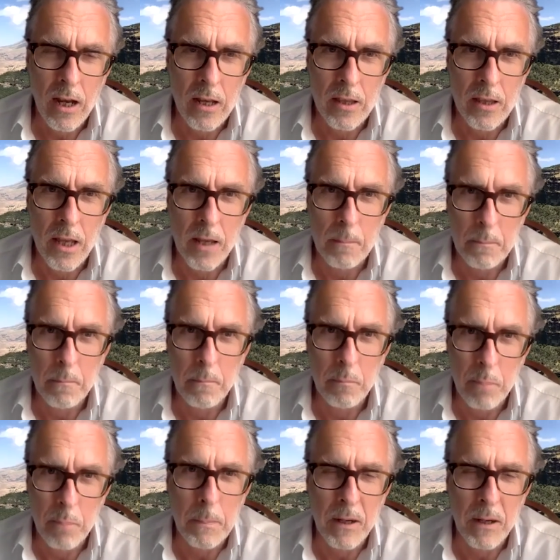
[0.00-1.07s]
that
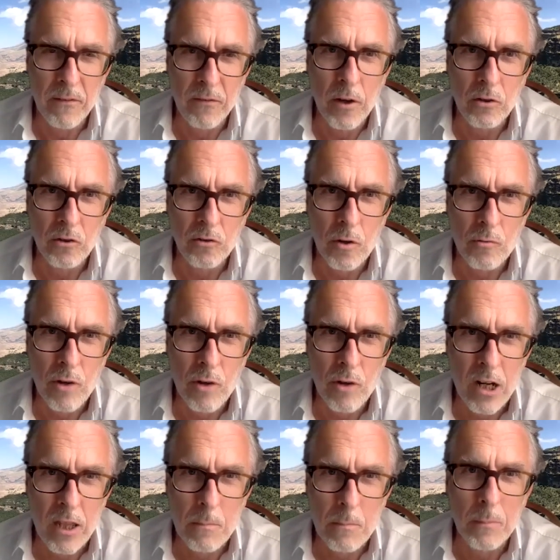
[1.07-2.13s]
people are focused on right at
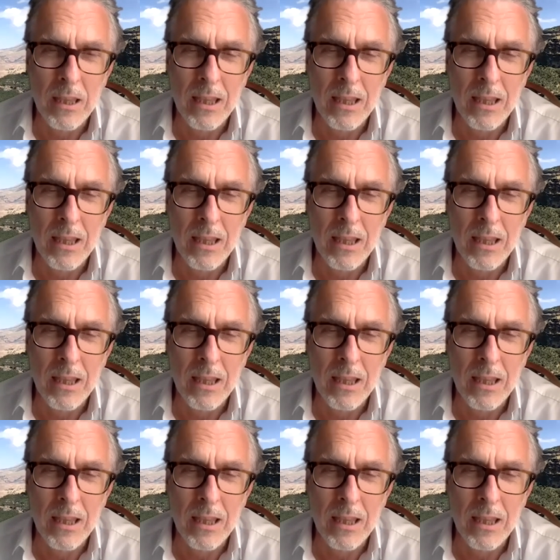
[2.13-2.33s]
the moment.